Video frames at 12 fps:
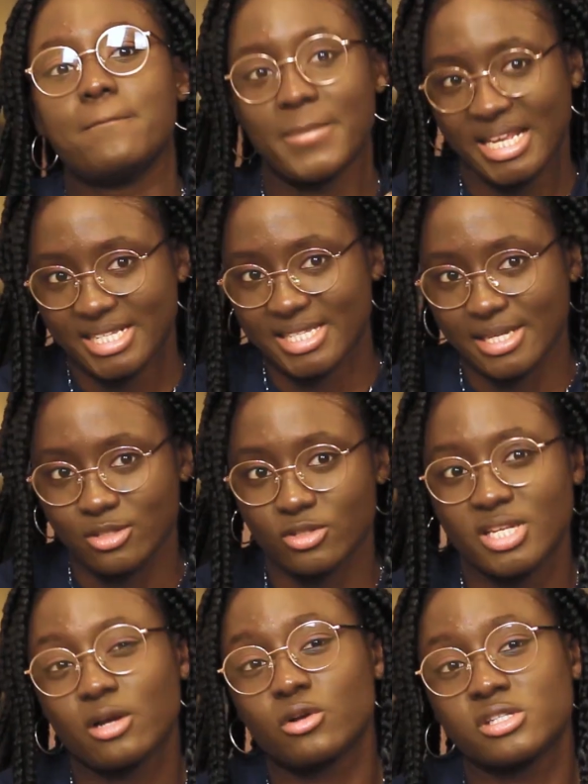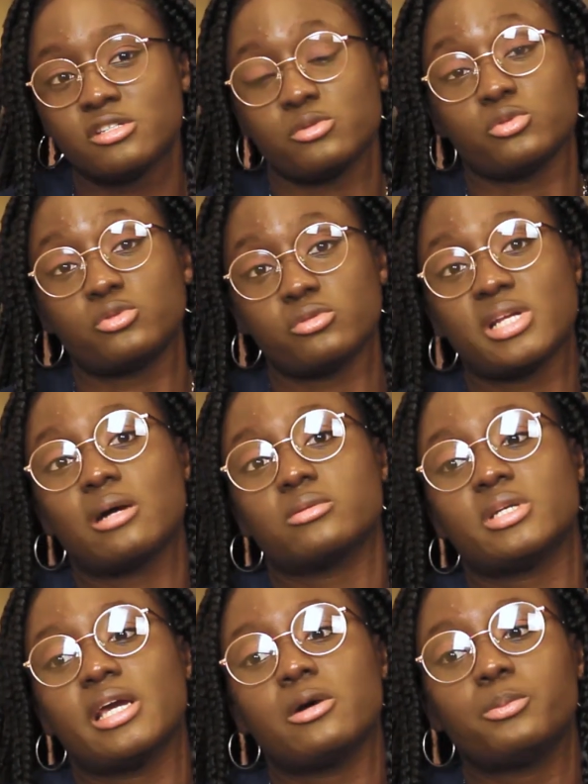mindset because there are courses you do that
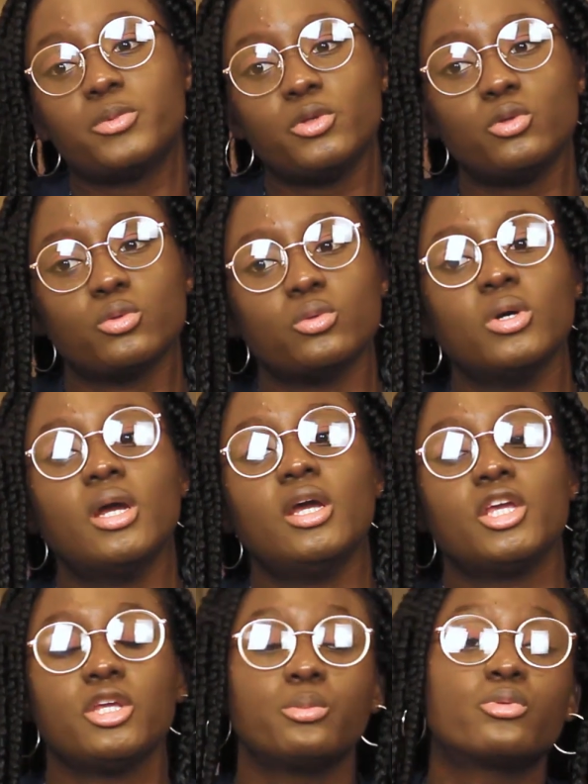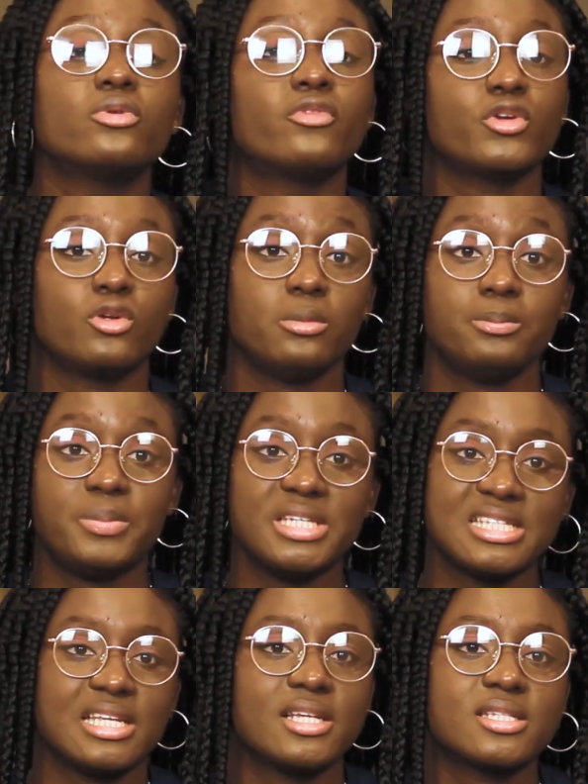would help you improve on your
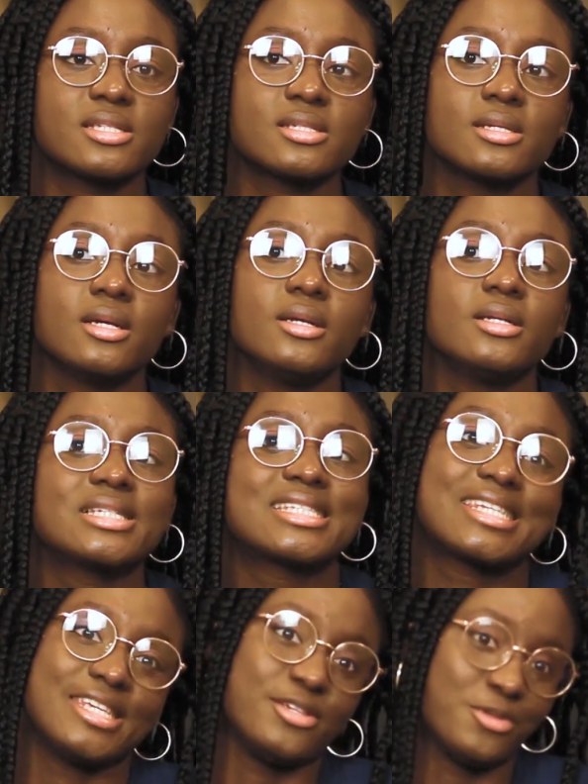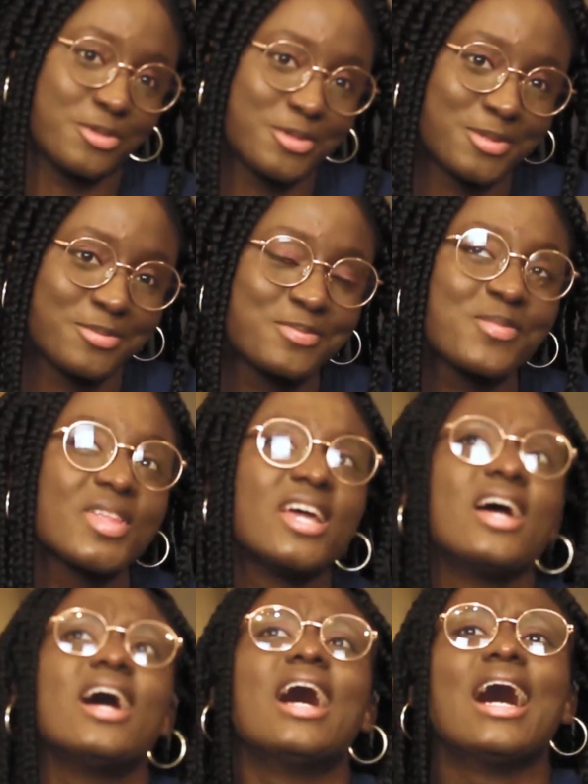business skills
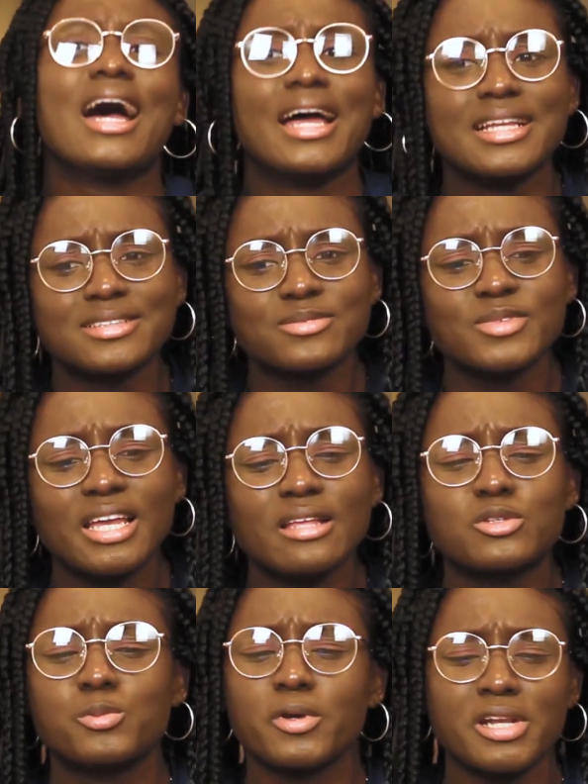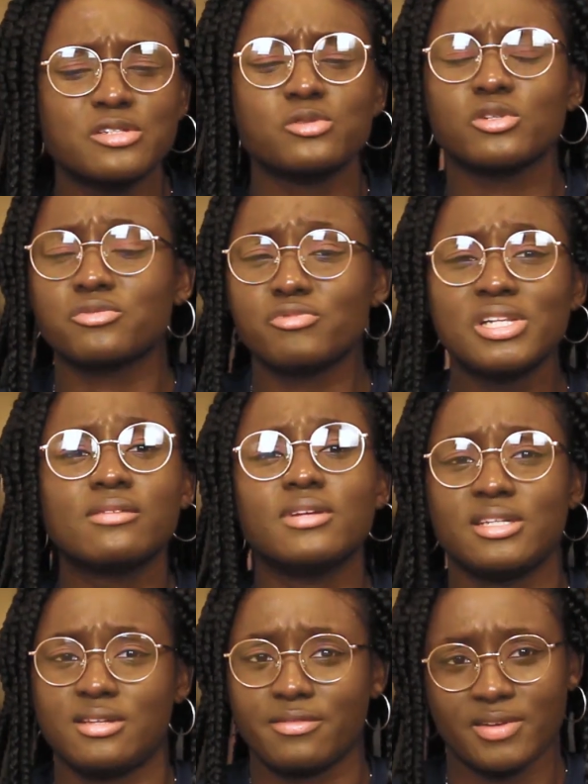and to be honest, it was really,
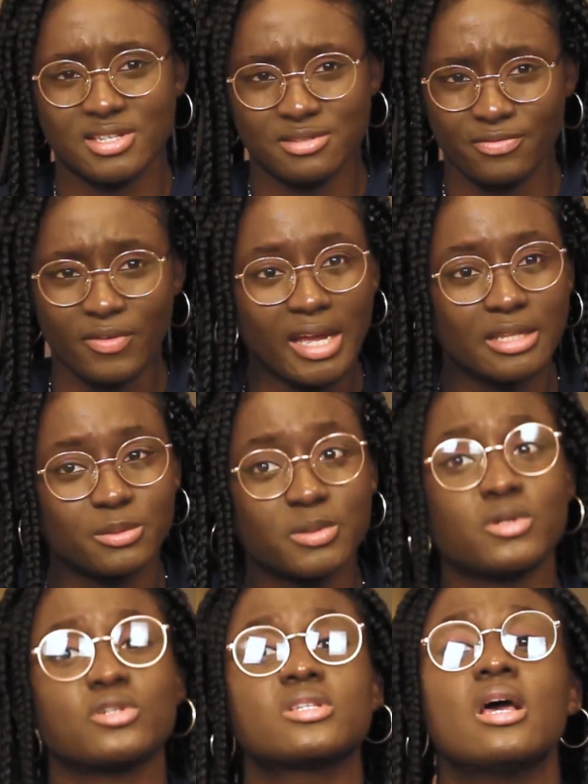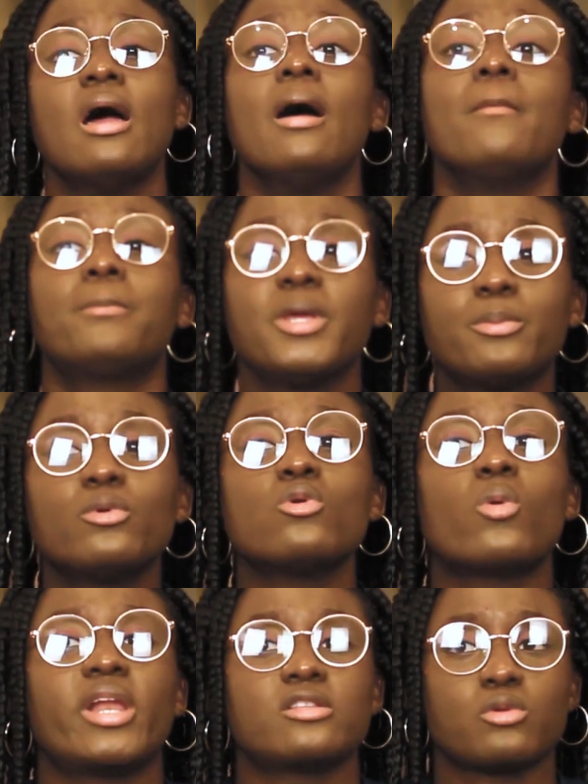really diversified because people
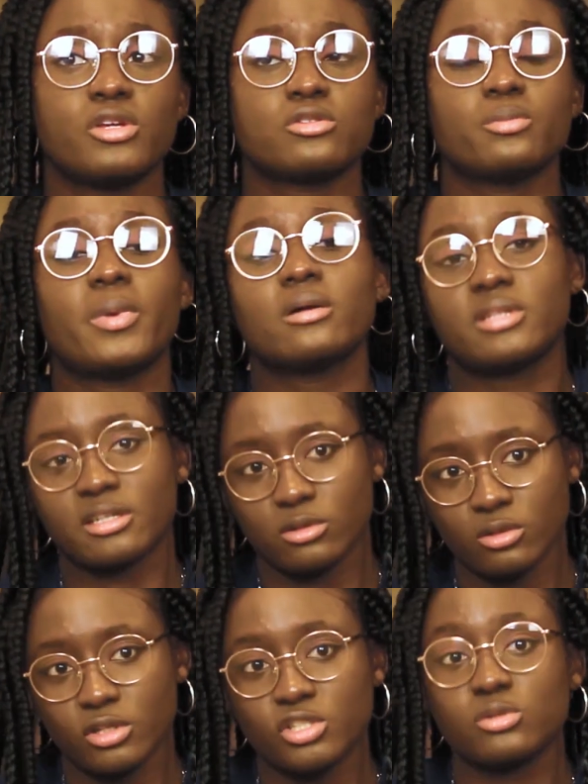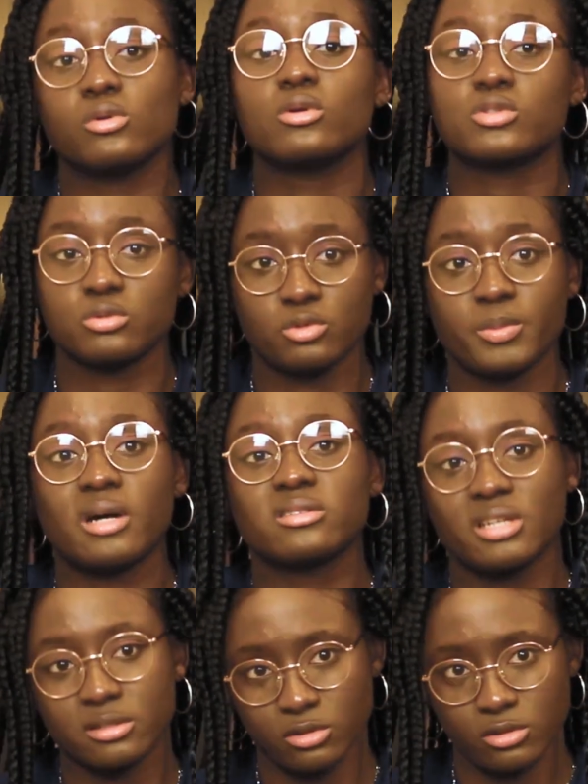who wanted to go into biotechnology could also do
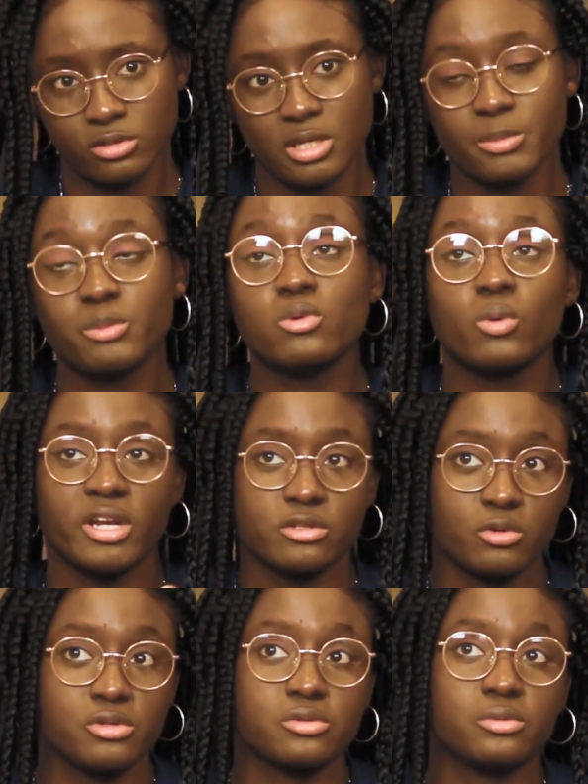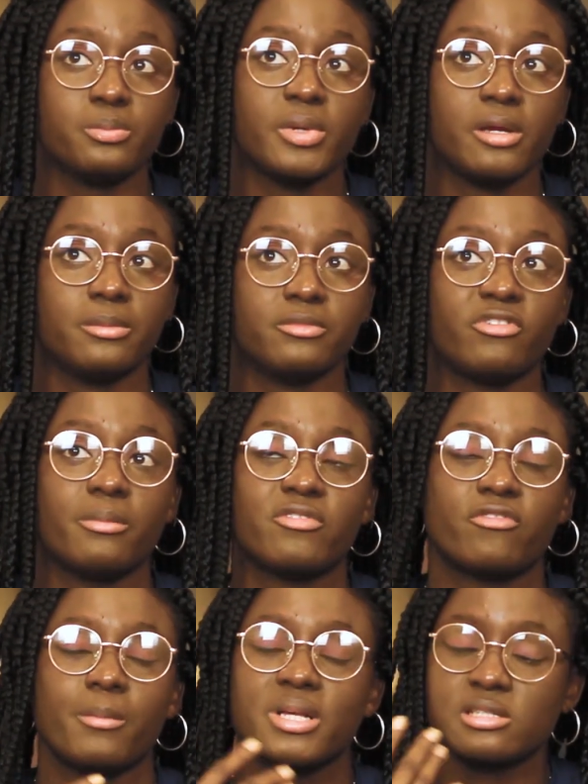biotechnology, and people who wanted to go into um,
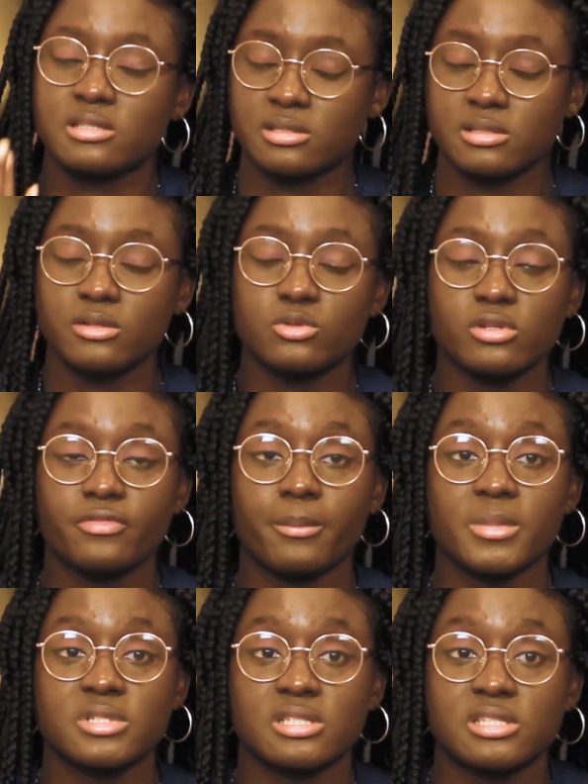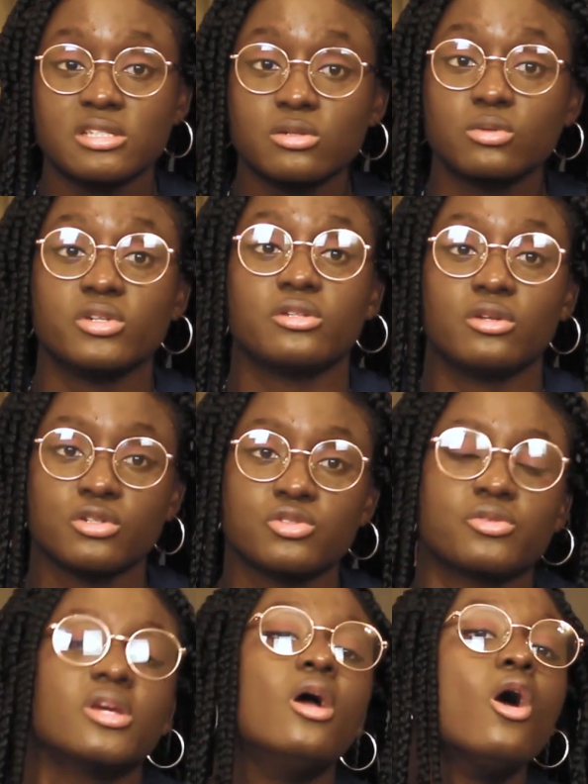pharma, pharmacy, into the pharmaceutical
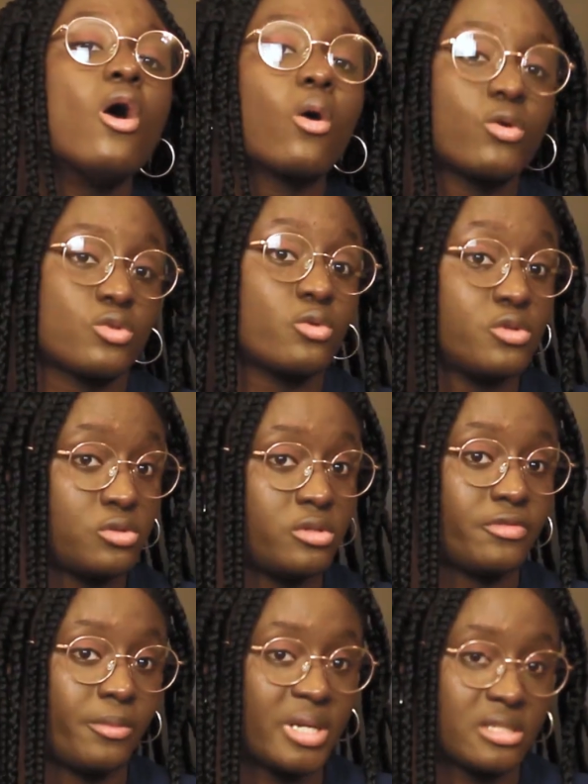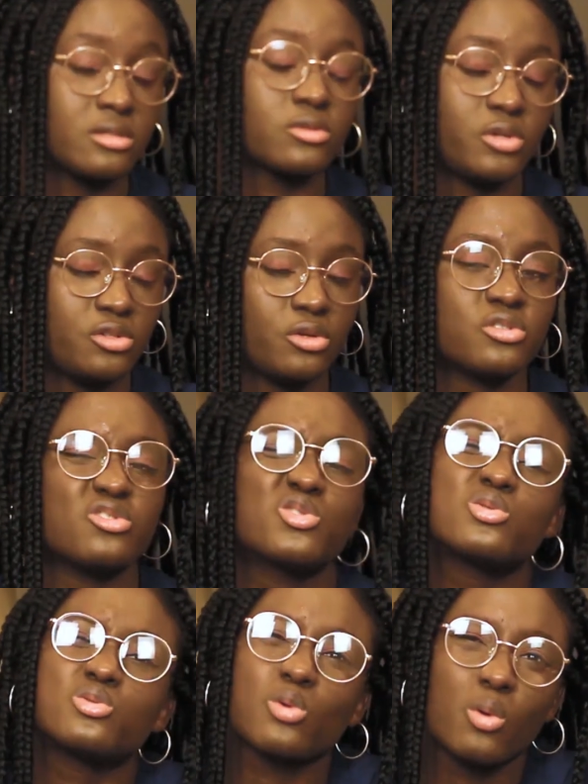industry could also go into the pharmaceutical industry.
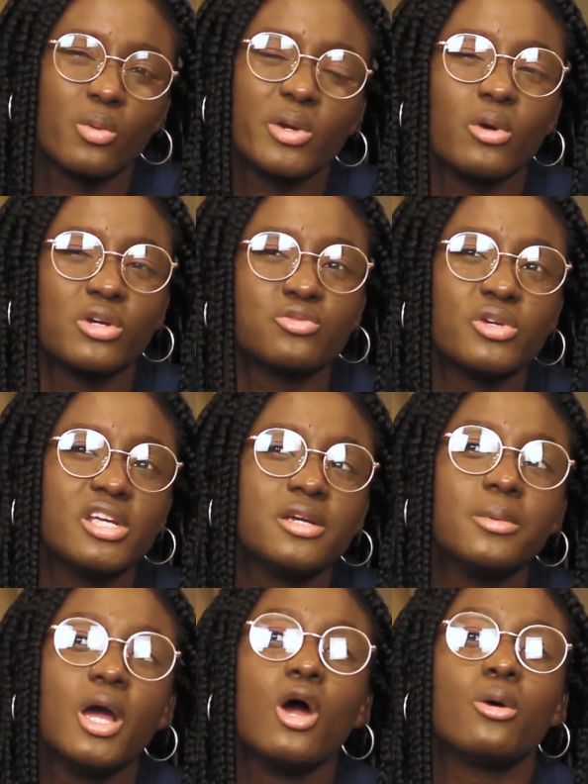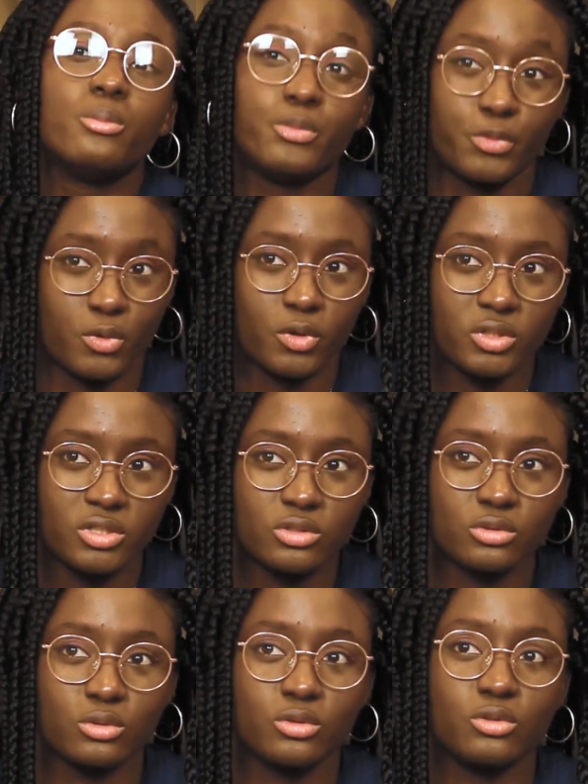So it was really broad.
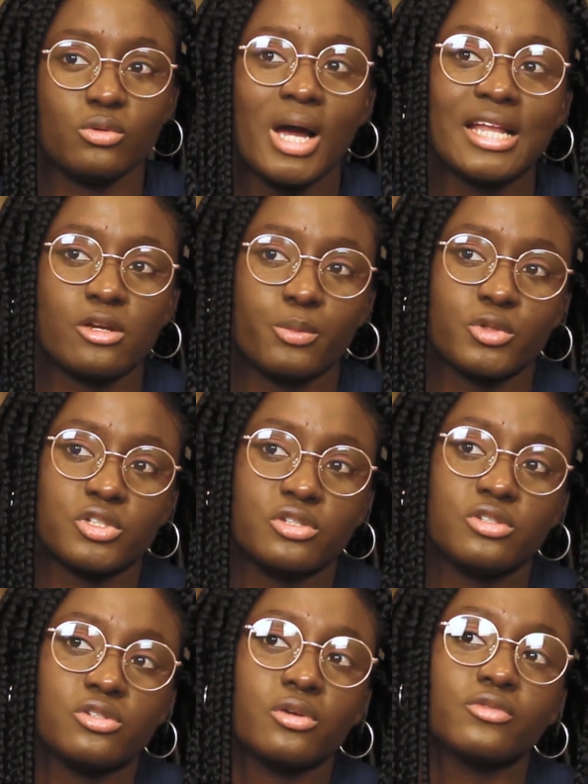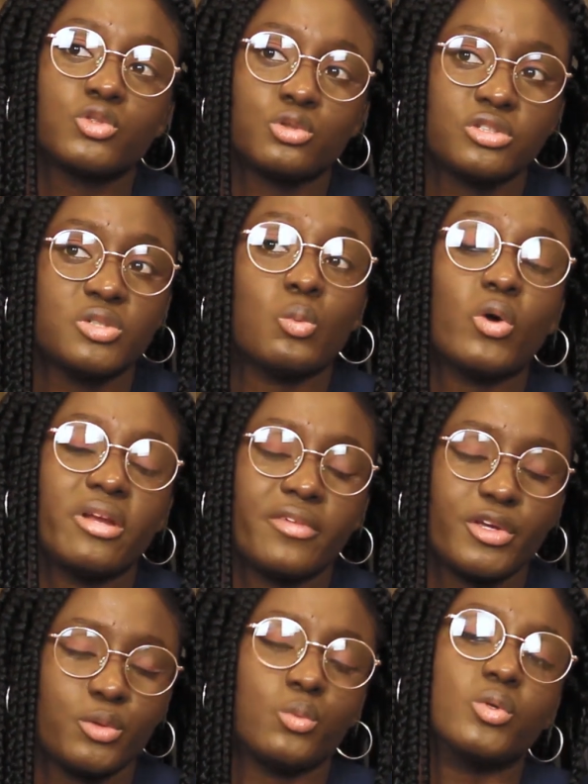So you had the opportunity of choosing
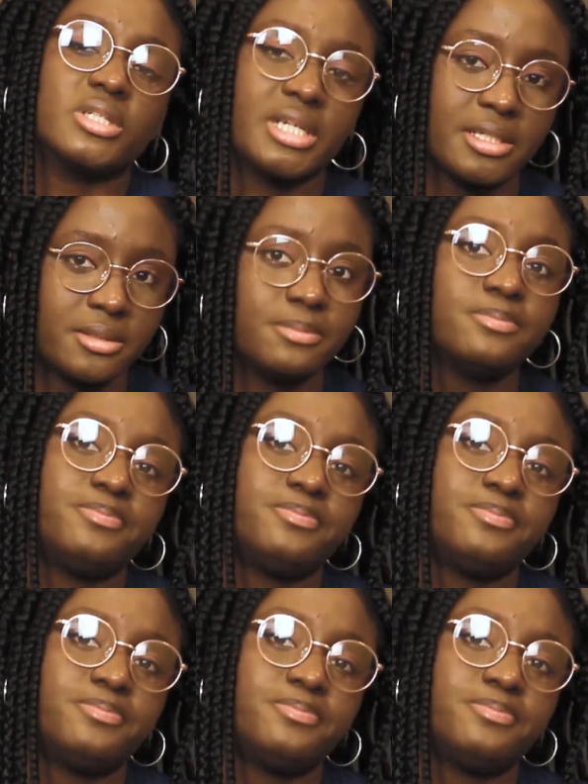whatever you wanted.